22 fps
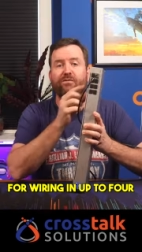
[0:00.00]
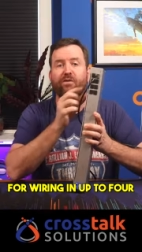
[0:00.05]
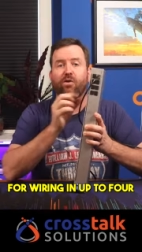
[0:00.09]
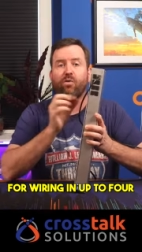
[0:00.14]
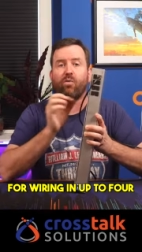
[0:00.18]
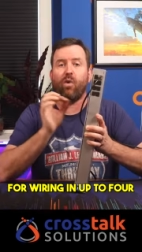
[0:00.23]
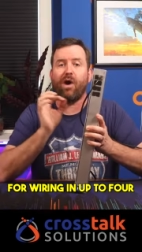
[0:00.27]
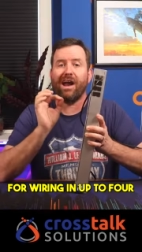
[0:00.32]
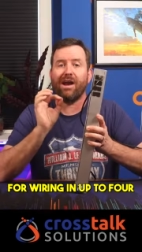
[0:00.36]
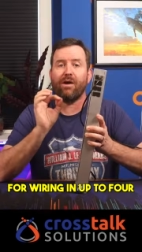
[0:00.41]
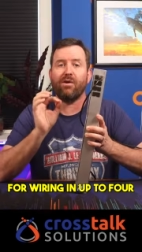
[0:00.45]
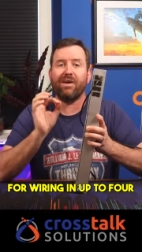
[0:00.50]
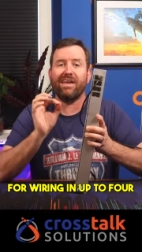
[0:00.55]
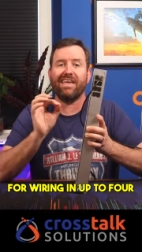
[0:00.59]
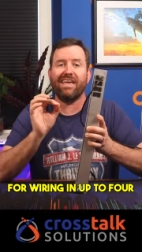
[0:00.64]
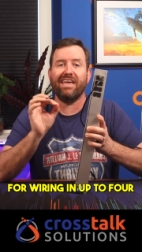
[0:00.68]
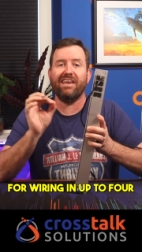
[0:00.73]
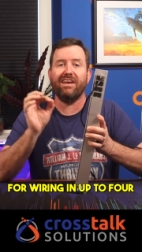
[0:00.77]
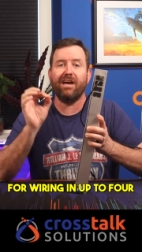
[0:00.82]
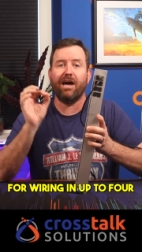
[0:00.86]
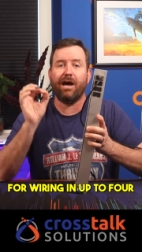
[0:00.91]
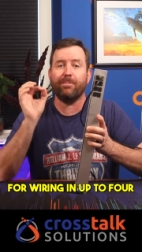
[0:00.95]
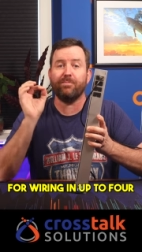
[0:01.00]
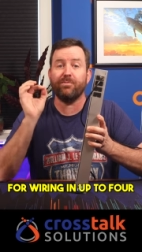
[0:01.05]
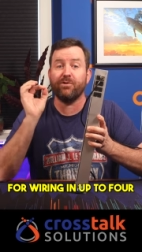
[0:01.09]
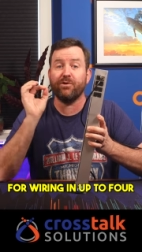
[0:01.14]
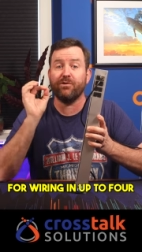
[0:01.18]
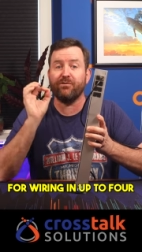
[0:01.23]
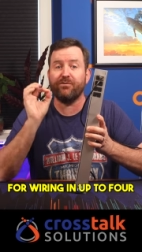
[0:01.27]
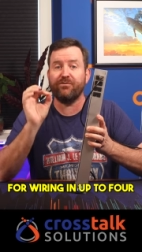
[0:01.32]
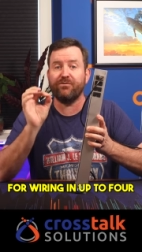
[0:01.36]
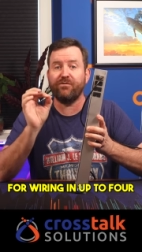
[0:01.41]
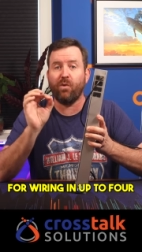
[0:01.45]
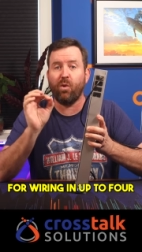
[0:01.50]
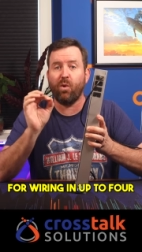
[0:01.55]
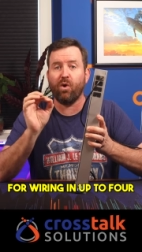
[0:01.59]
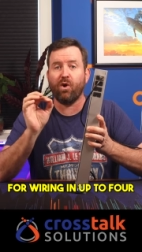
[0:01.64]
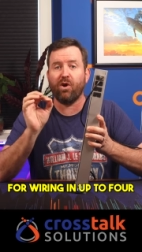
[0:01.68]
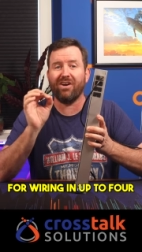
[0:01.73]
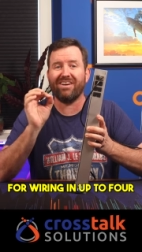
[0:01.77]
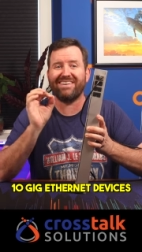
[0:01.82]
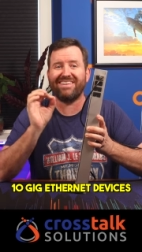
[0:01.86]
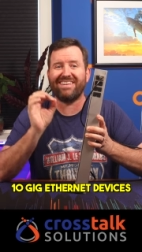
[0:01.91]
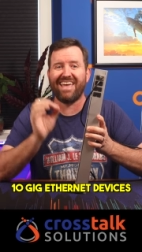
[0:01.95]
for wiring in up to
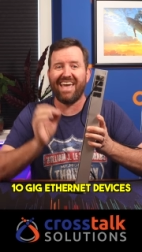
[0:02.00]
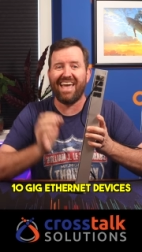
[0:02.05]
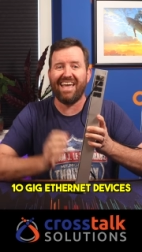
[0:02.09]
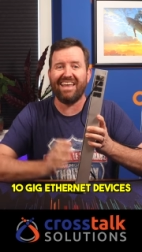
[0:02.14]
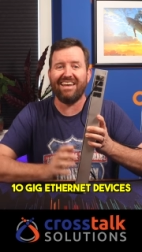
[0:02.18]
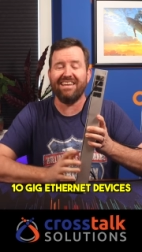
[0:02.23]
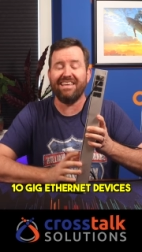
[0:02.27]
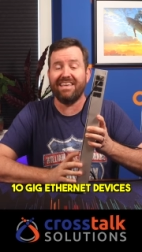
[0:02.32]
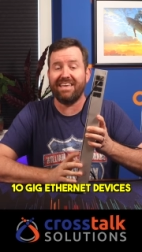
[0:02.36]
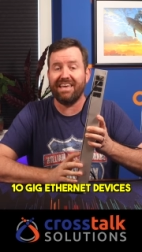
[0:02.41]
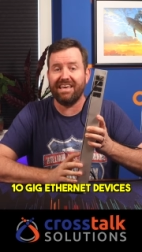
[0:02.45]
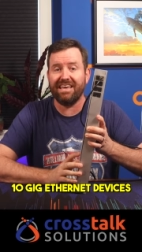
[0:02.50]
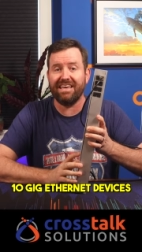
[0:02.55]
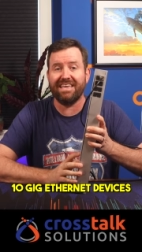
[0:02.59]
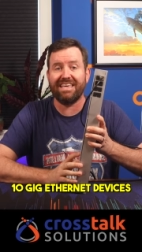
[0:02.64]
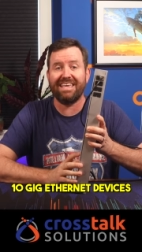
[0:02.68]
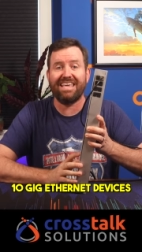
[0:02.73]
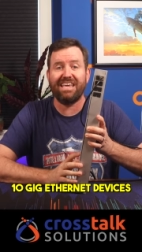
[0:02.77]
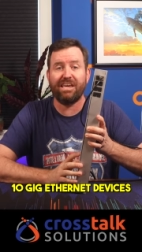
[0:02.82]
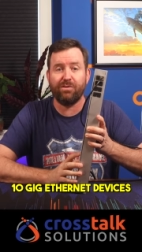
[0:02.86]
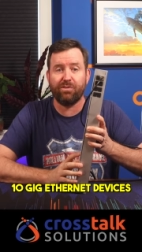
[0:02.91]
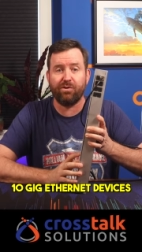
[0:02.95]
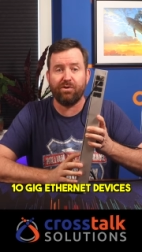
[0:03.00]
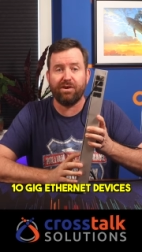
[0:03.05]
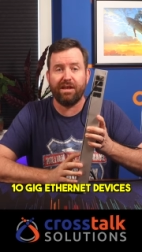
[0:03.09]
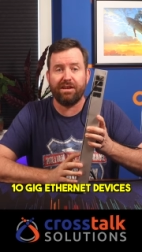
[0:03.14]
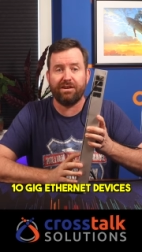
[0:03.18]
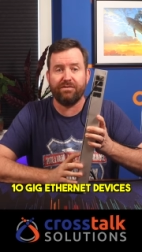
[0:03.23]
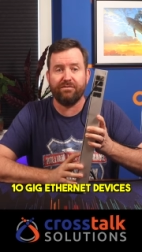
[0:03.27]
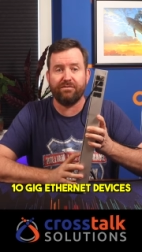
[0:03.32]
four 10 gig ethernet